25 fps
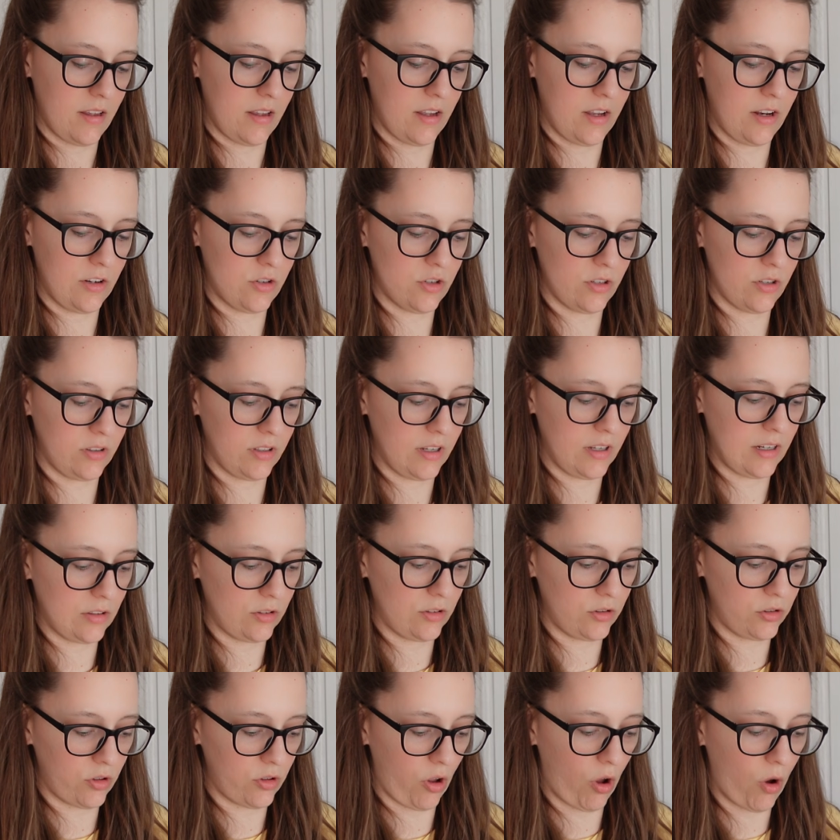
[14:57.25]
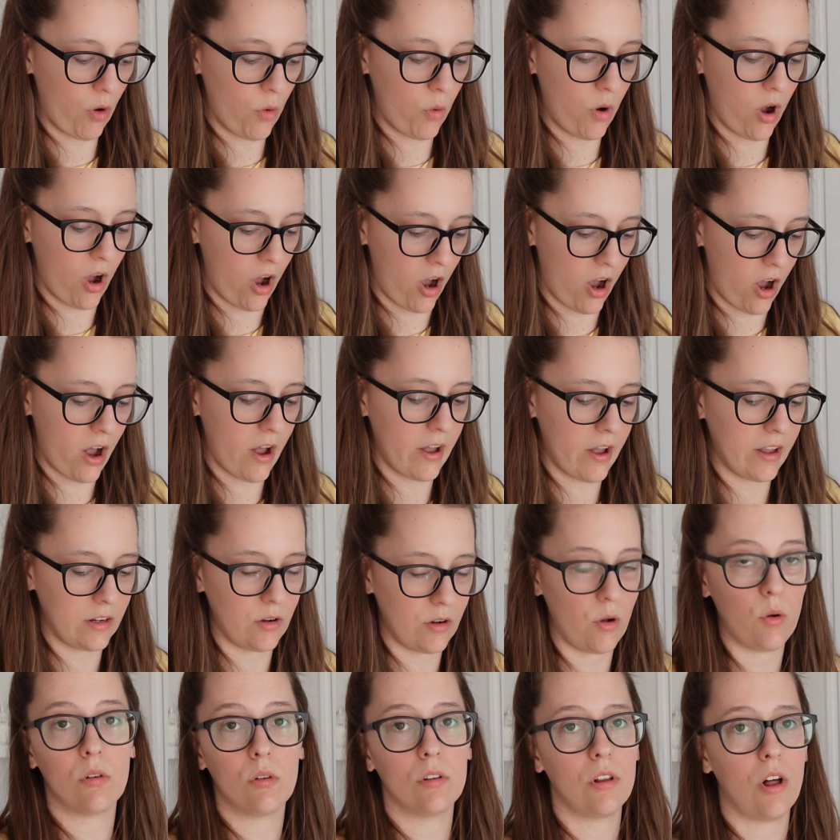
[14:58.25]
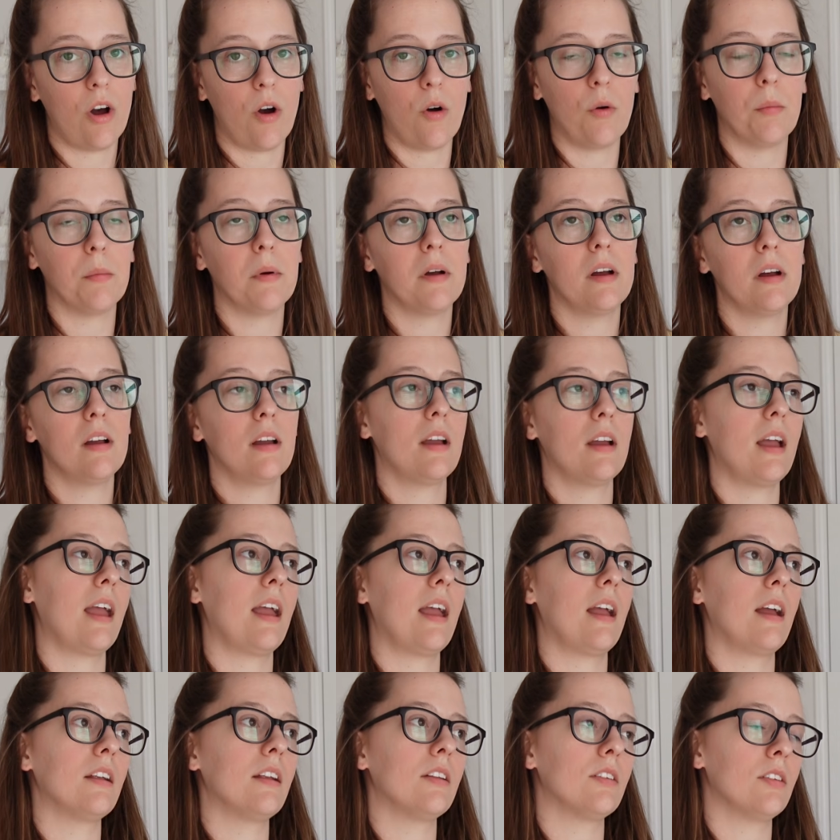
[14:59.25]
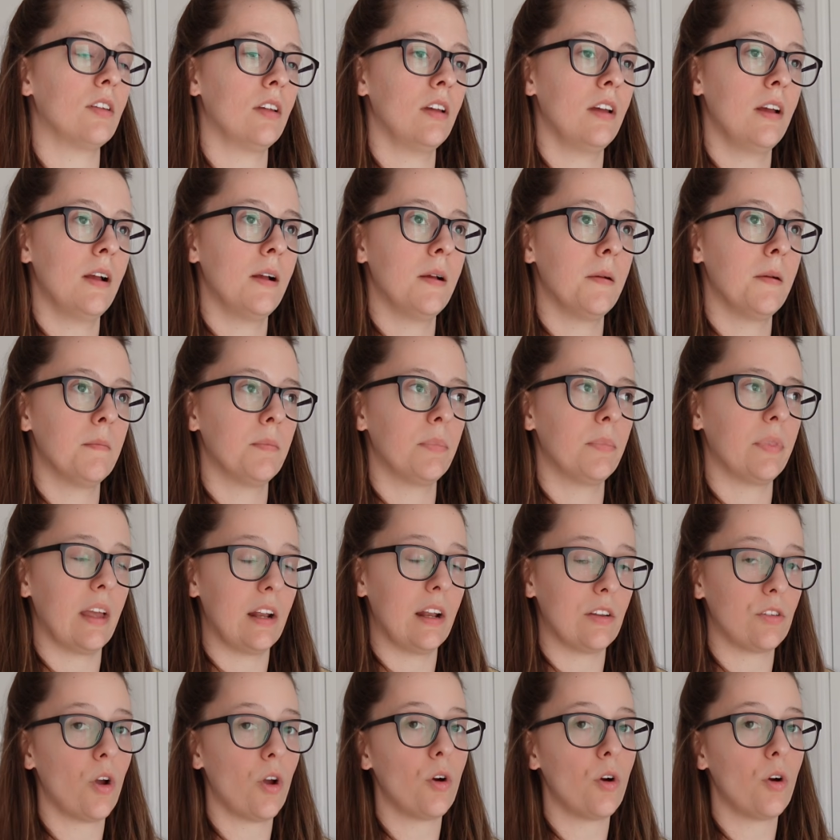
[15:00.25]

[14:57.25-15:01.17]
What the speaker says: it just gets so hot in Oklahoma, and it's